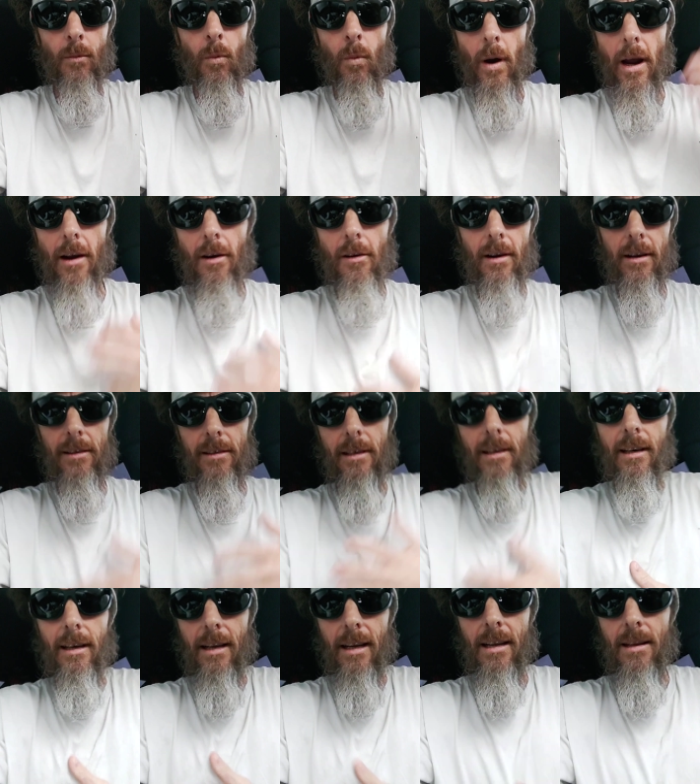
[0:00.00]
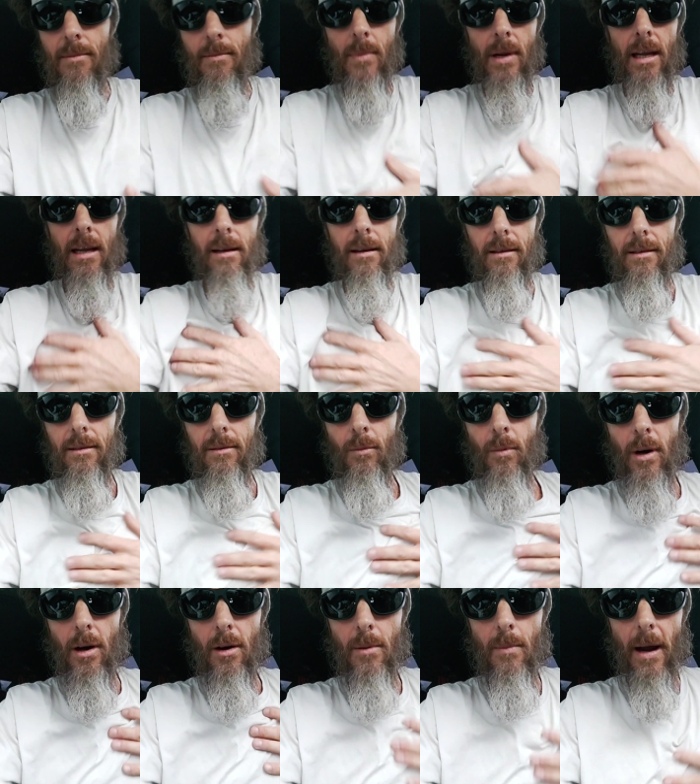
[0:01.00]
Where is it in me
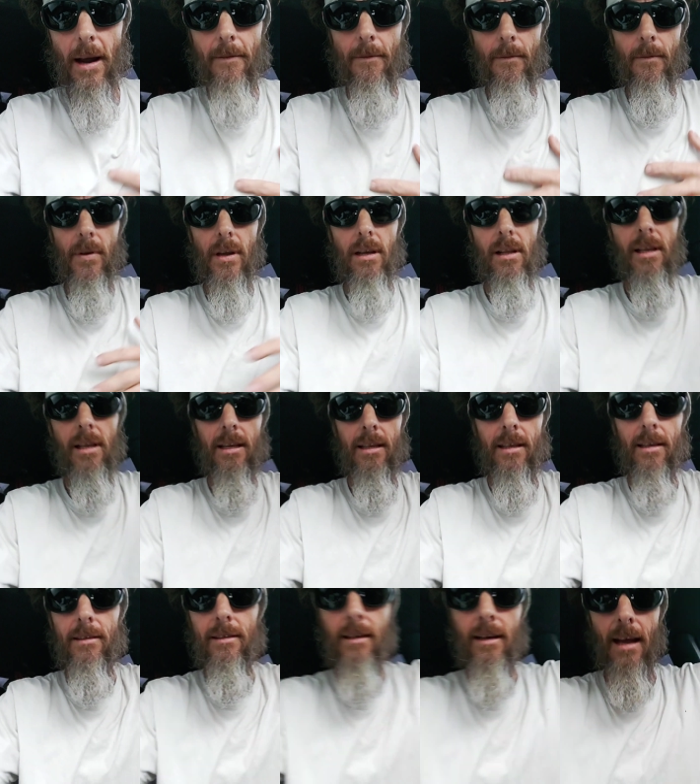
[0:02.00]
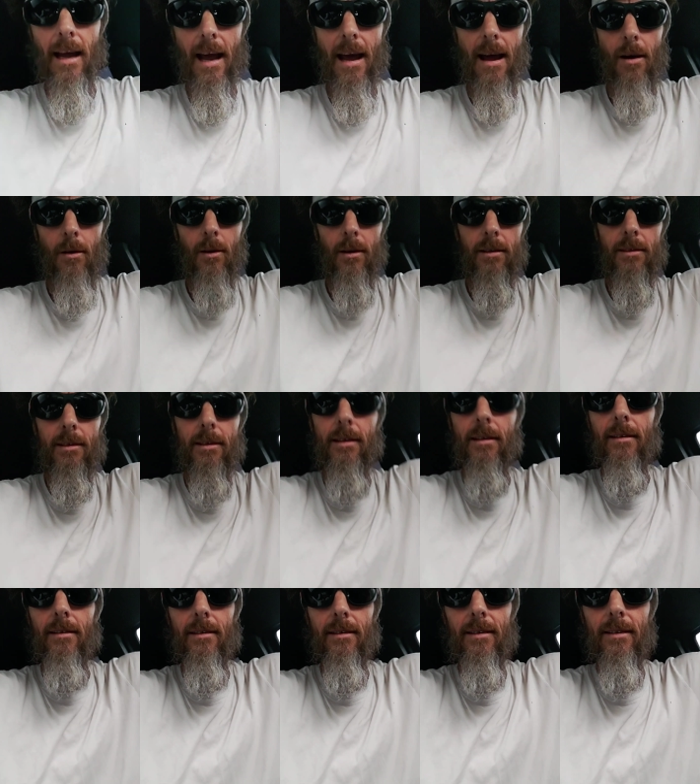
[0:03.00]
where am I feeling this and how does it